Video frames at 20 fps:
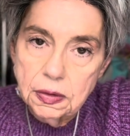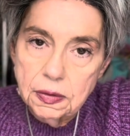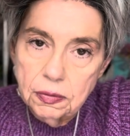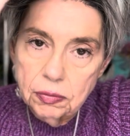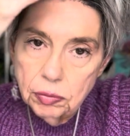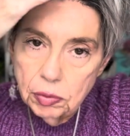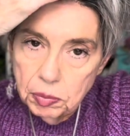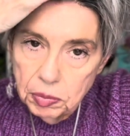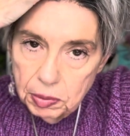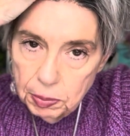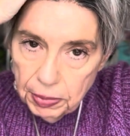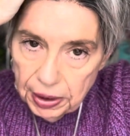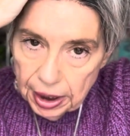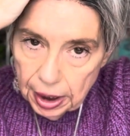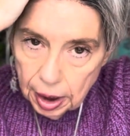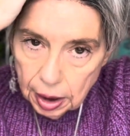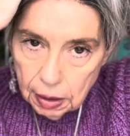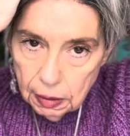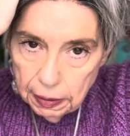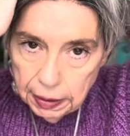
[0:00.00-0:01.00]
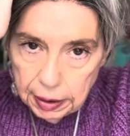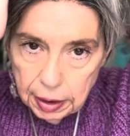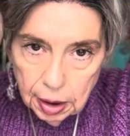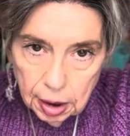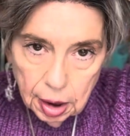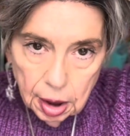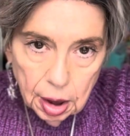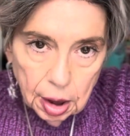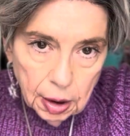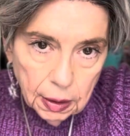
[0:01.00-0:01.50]
swooped back like
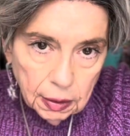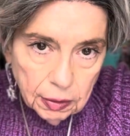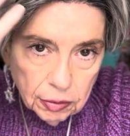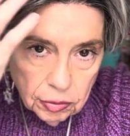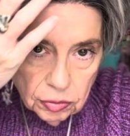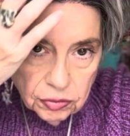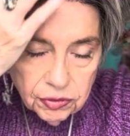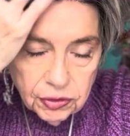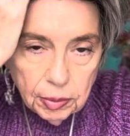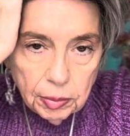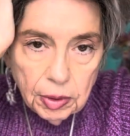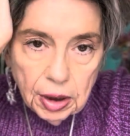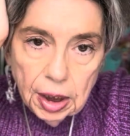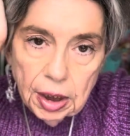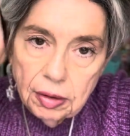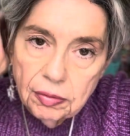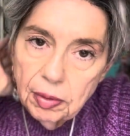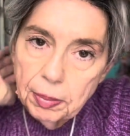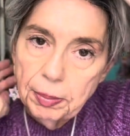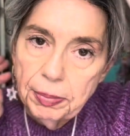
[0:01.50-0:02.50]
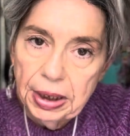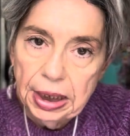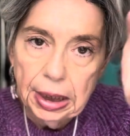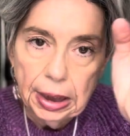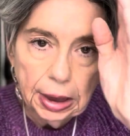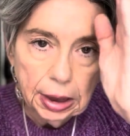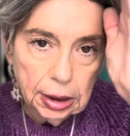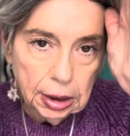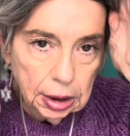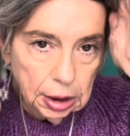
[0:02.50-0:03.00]
into some kind of a
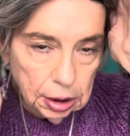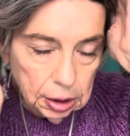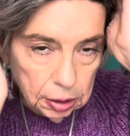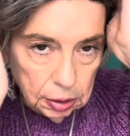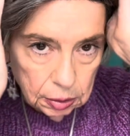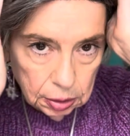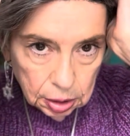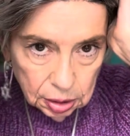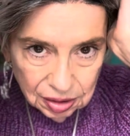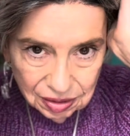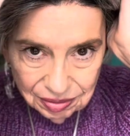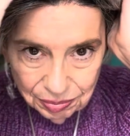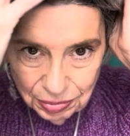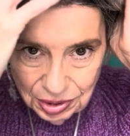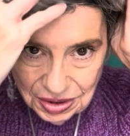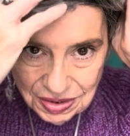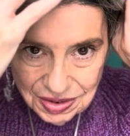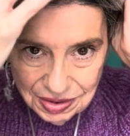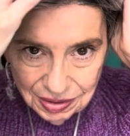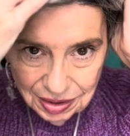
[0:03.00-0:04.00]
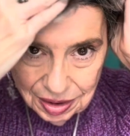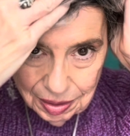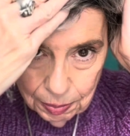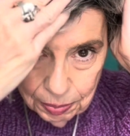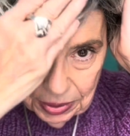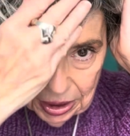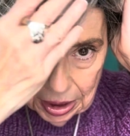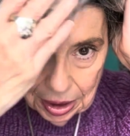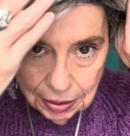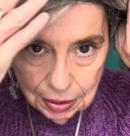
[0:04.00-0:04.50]
bang here, but it's like a
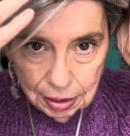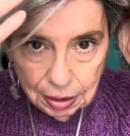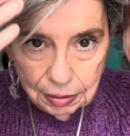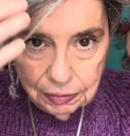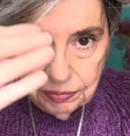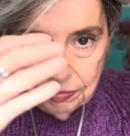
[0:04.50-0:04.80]
bang.